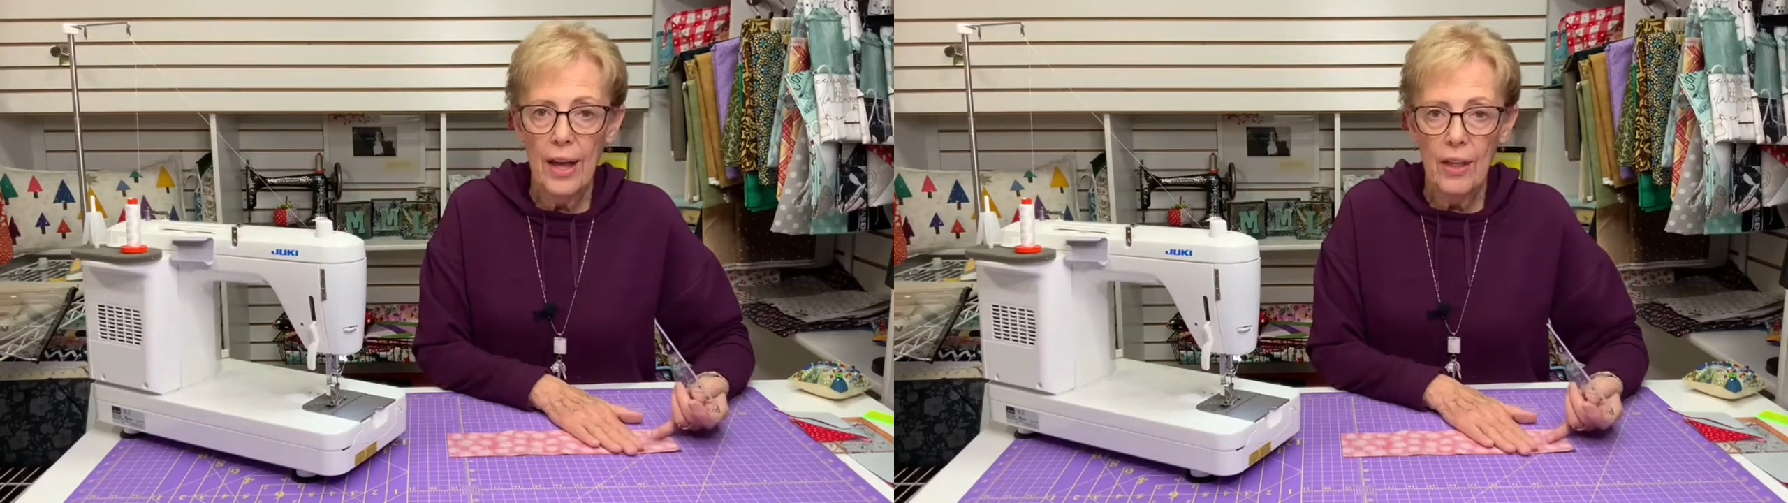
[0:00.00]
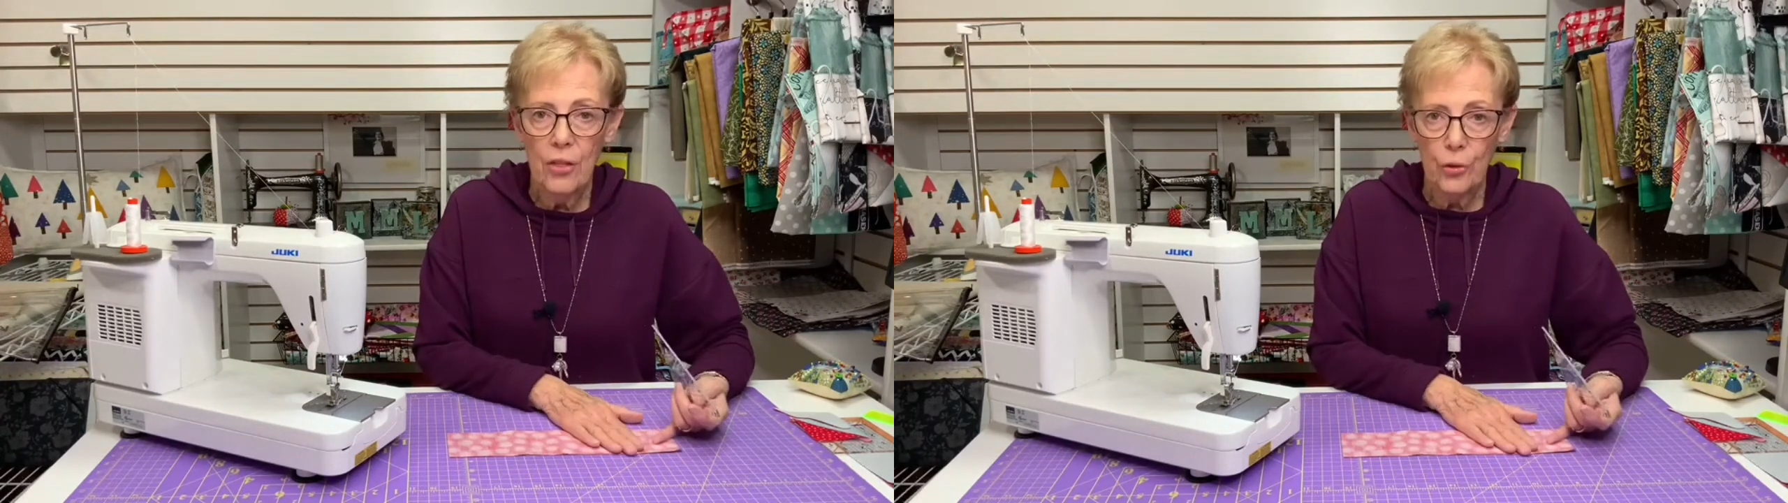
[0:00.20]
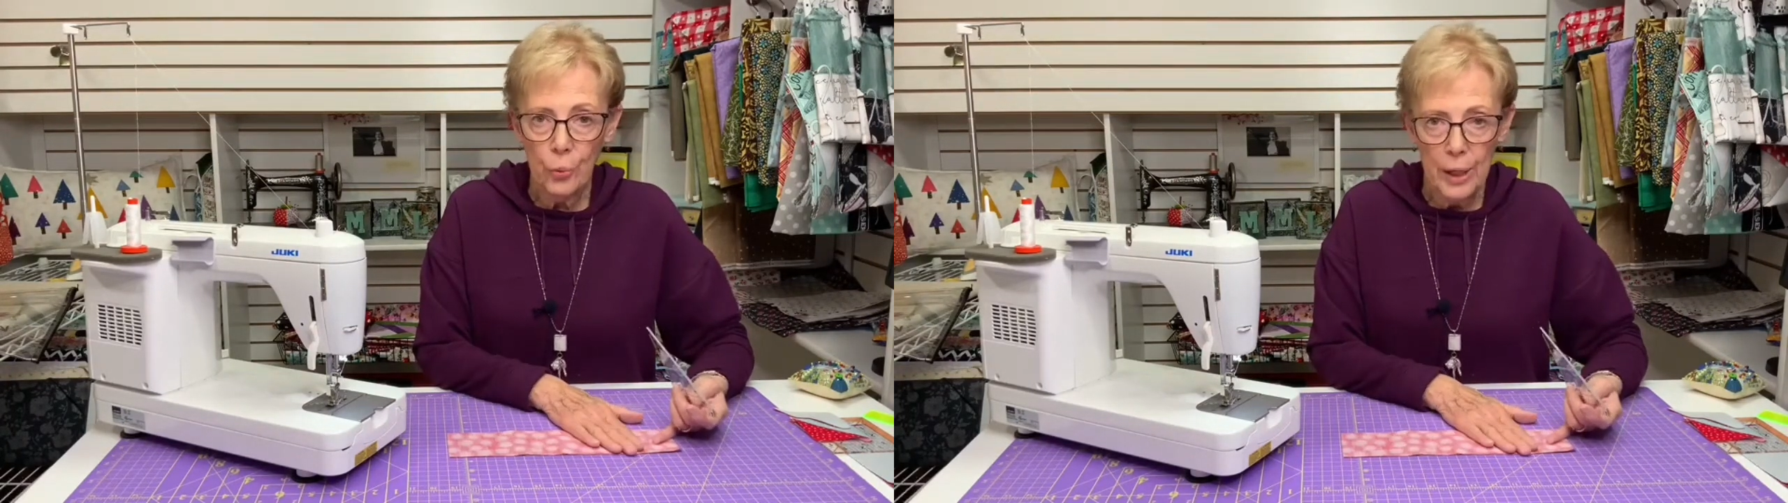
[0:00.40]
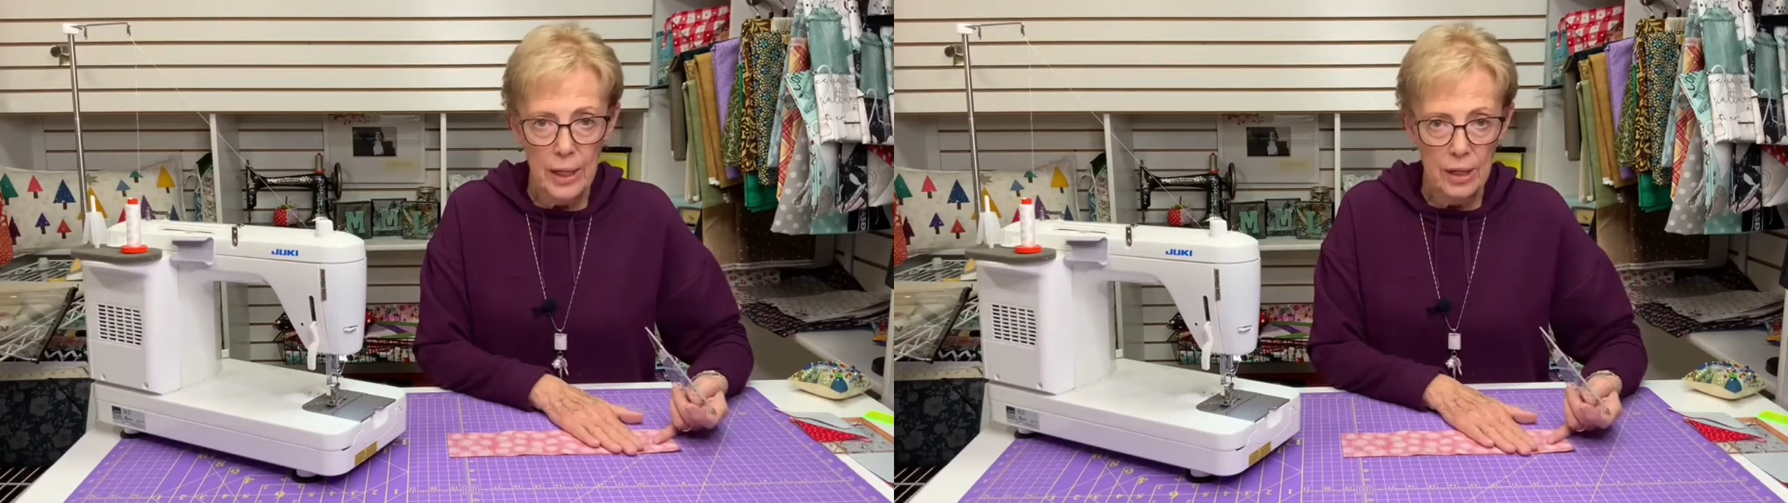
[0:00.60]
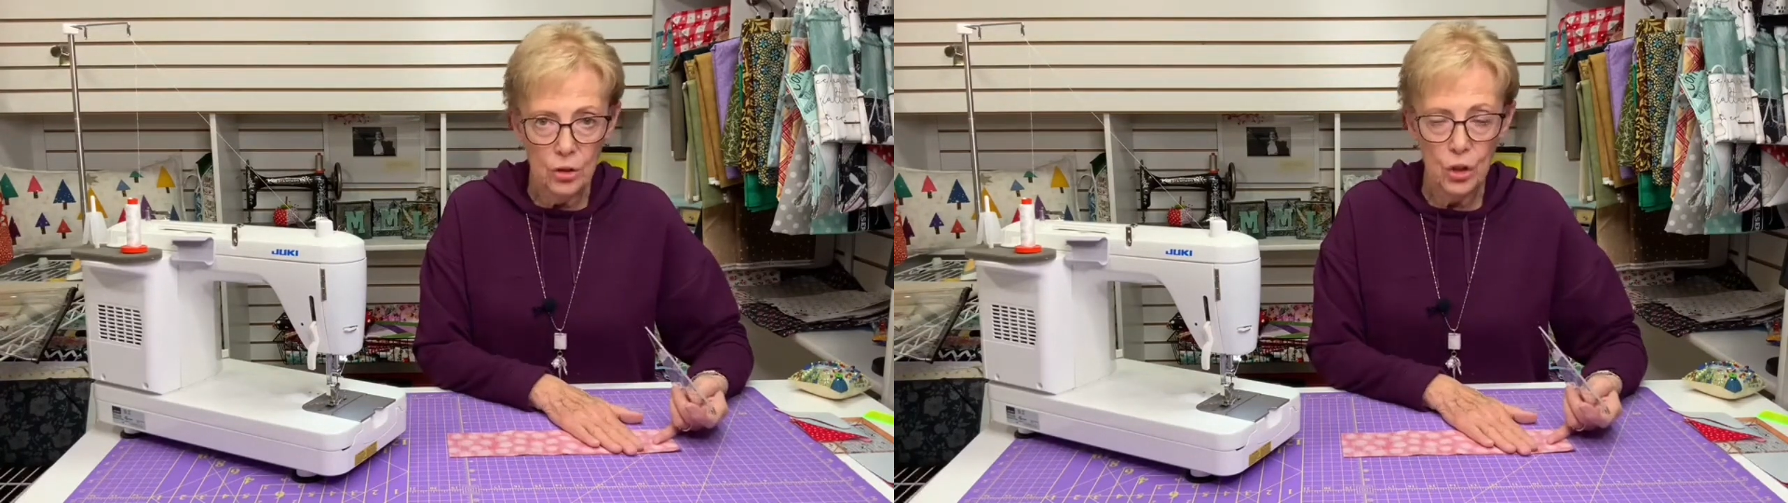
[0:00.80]
a
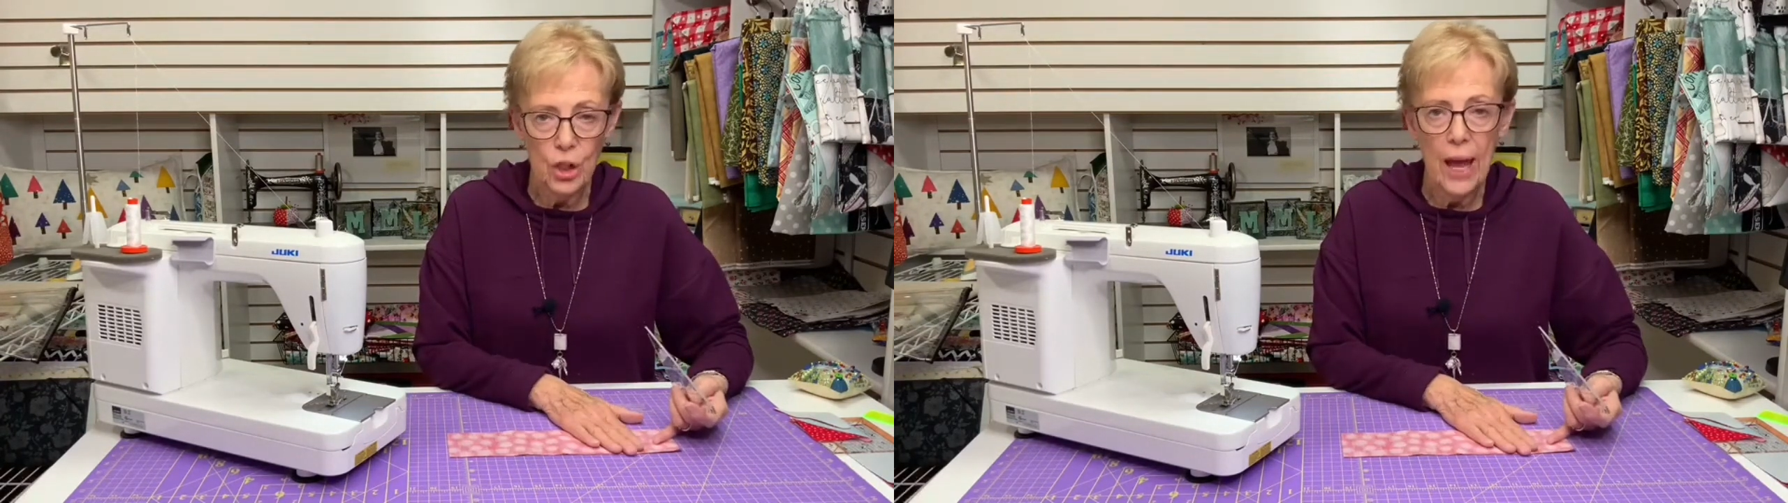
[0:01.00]
3-inch